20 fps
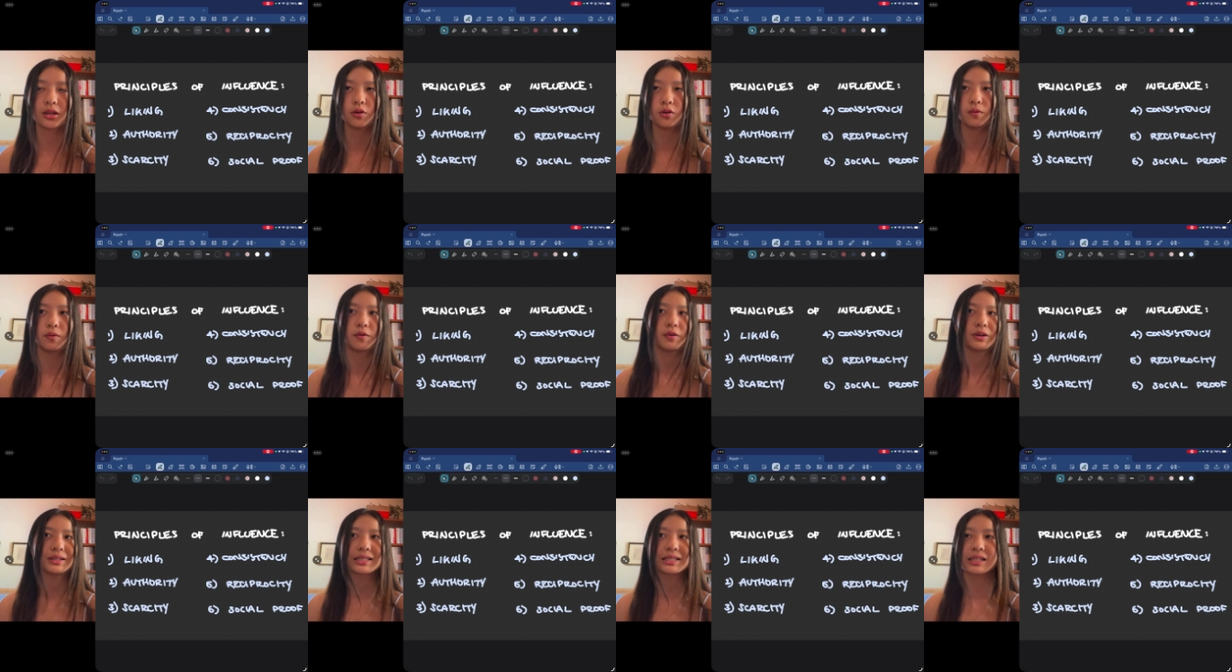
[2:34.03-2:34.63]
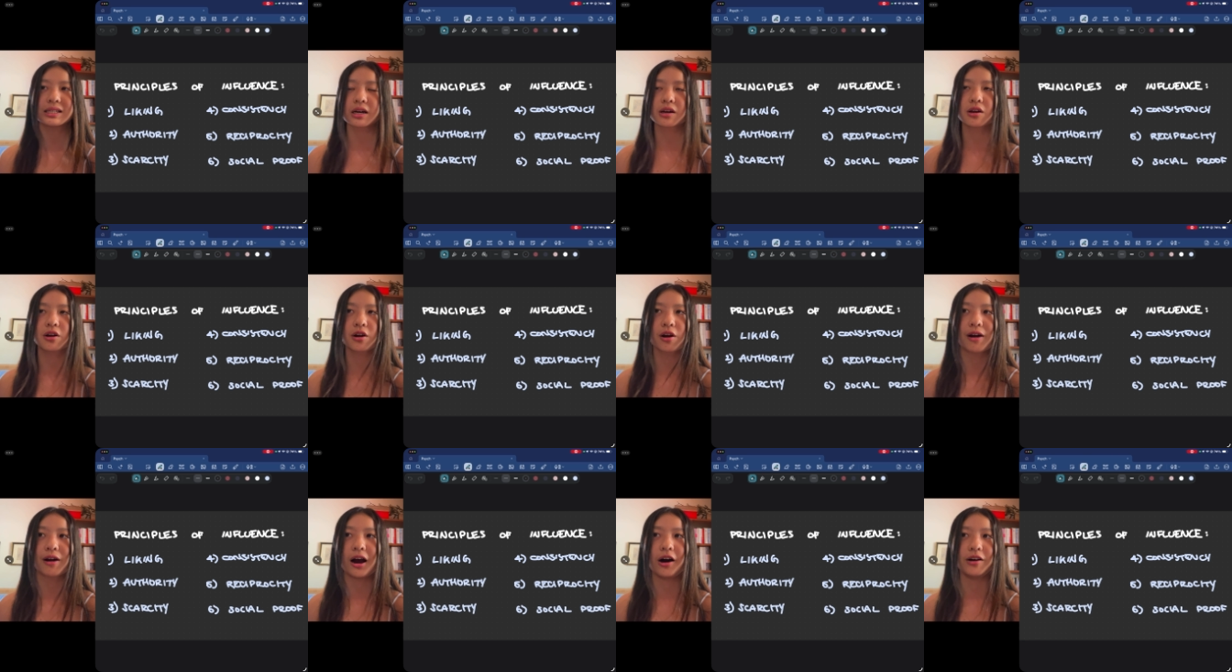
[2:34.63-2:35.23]
You've stuck your
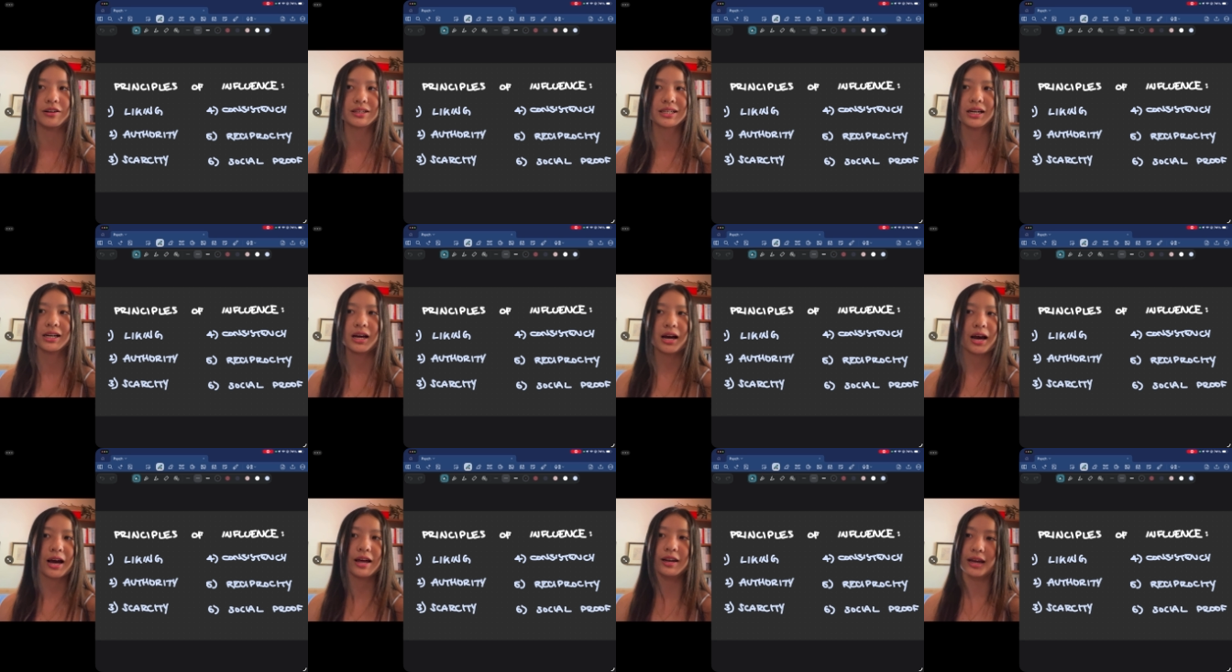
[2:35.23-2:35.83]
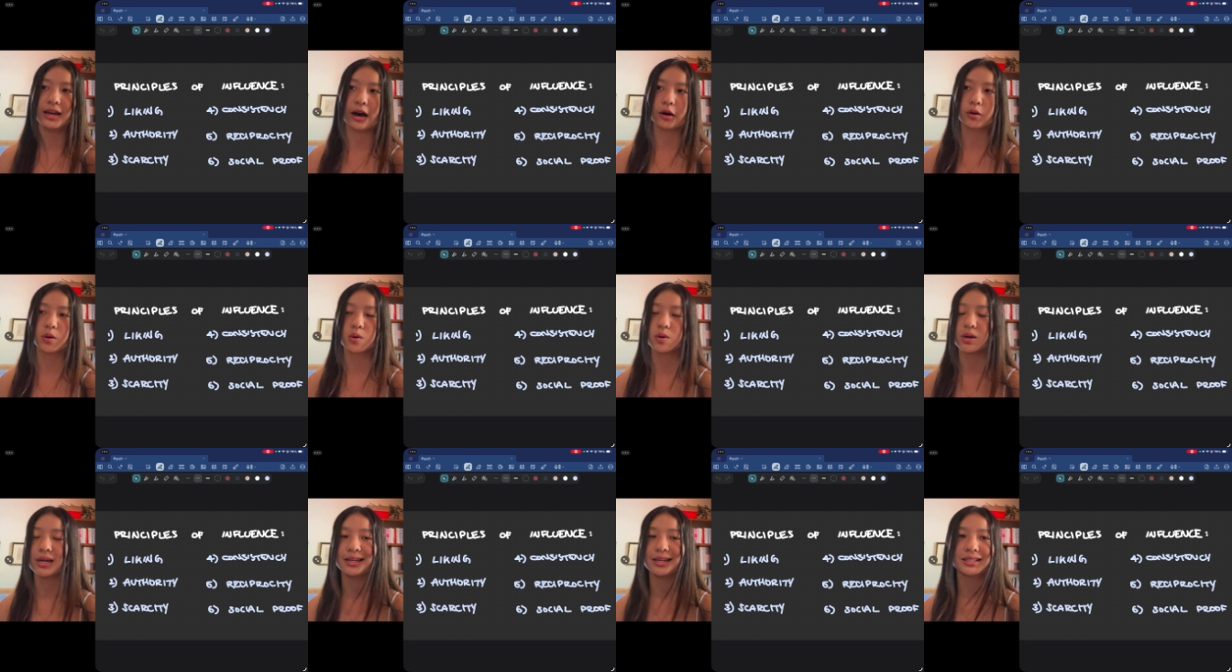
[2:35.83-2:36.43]
ground and now
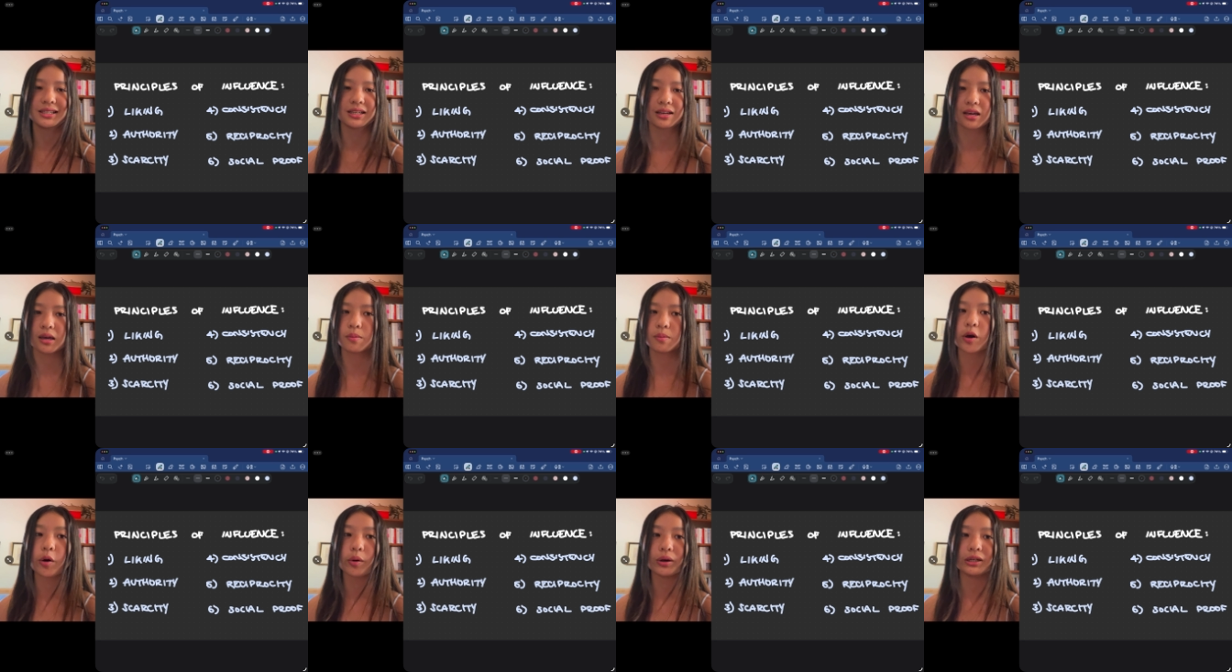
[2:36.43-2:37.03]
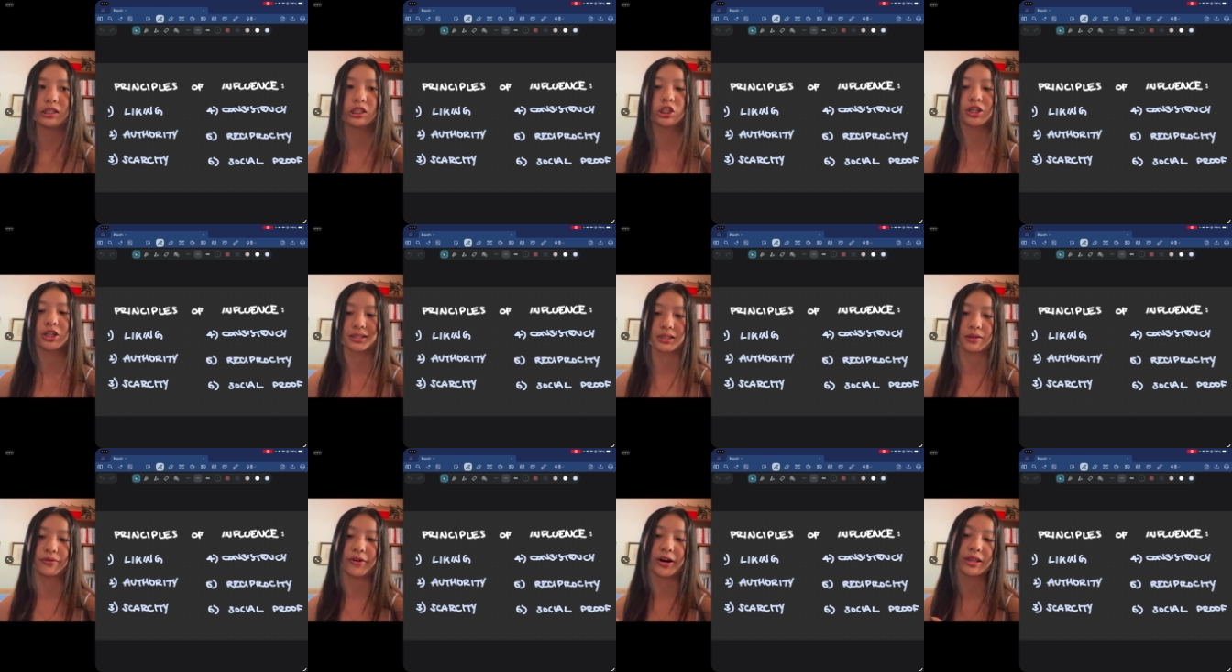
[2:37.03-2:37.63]
you need to keep going to
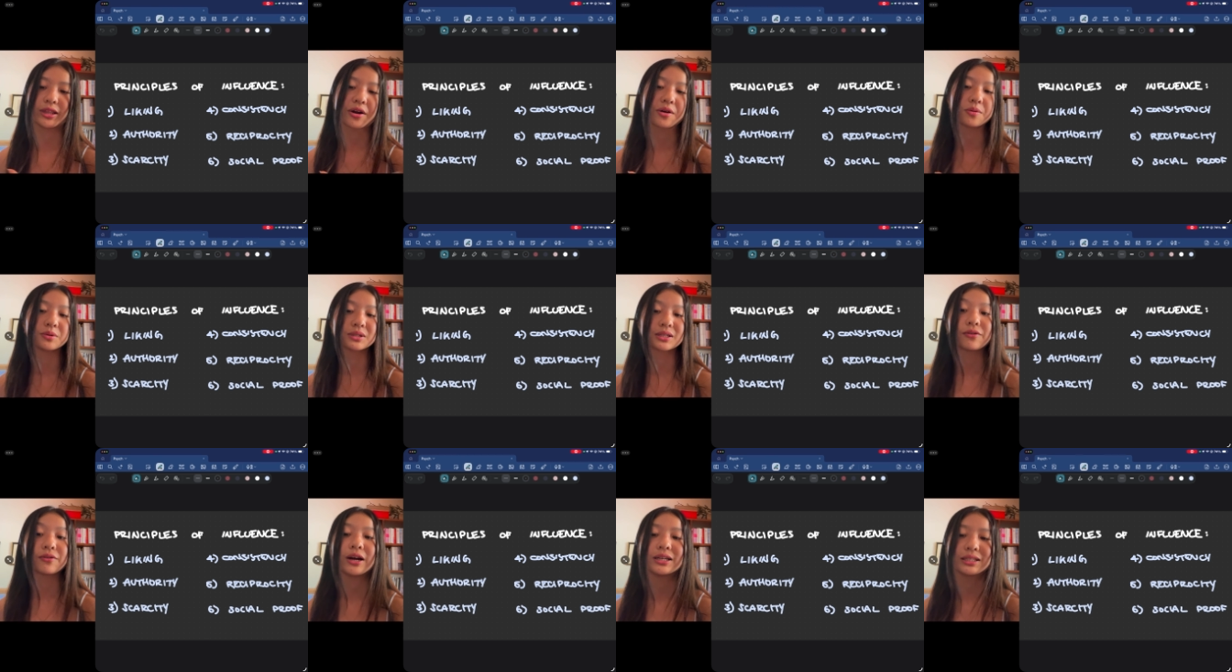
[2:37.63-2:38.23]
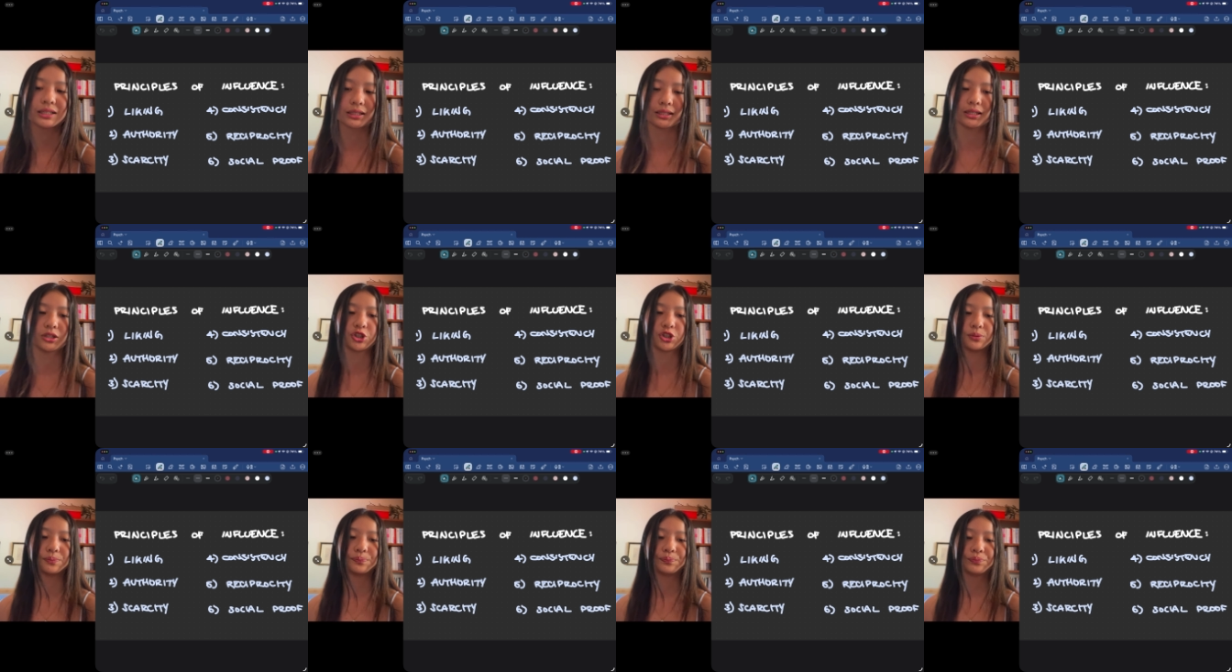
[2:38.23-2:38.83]
justify that it was the right
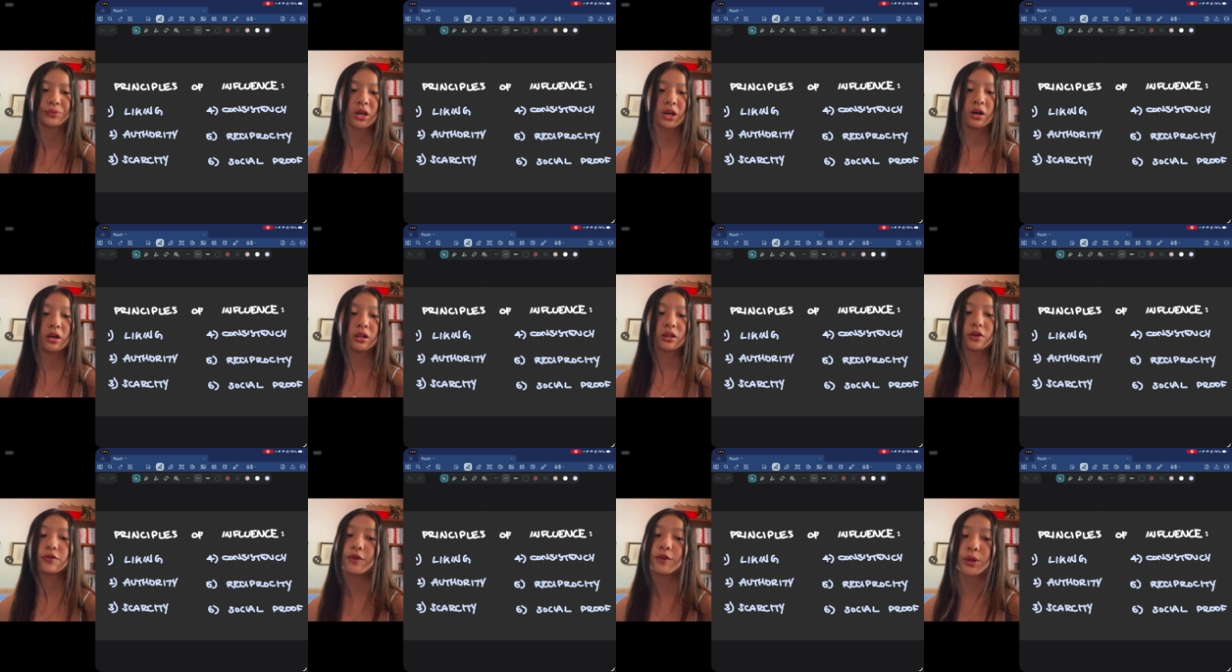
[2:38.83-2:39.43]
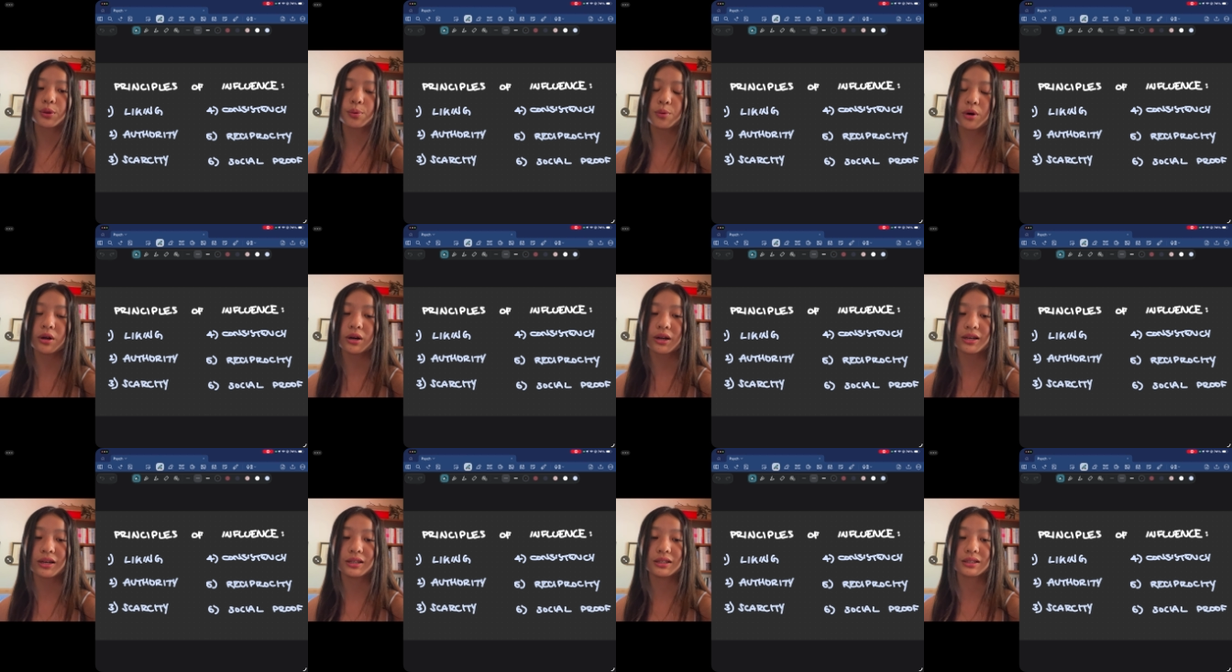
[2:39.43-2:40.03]
decision. The fifth one
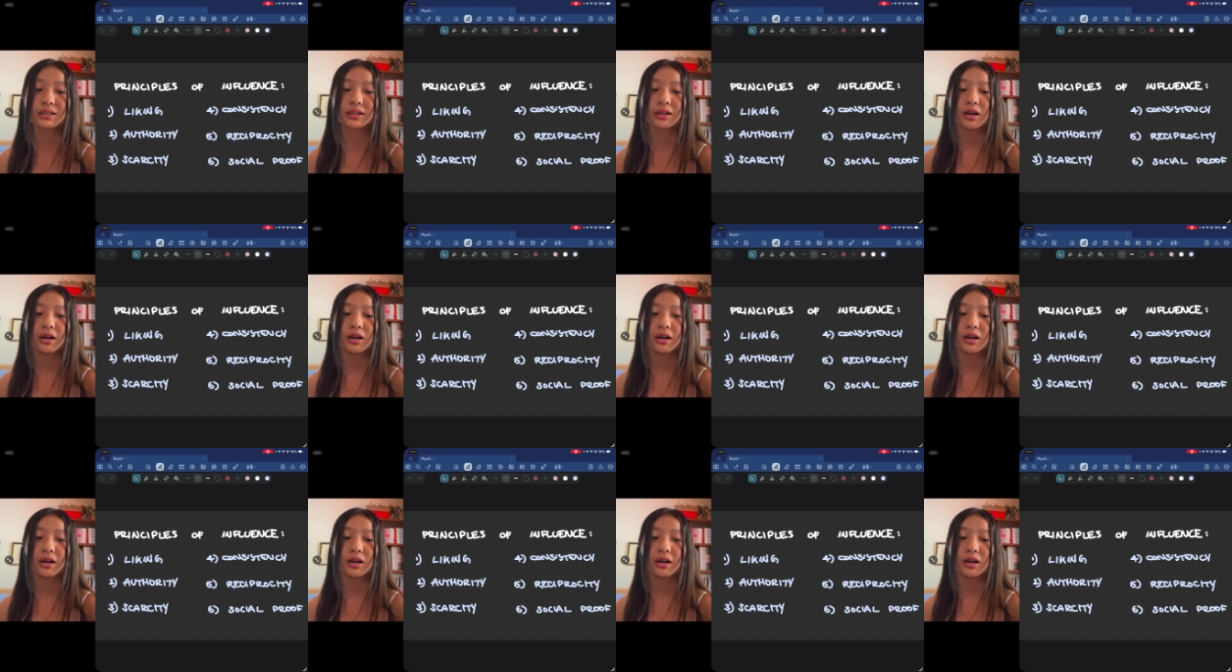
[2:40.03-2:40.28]
is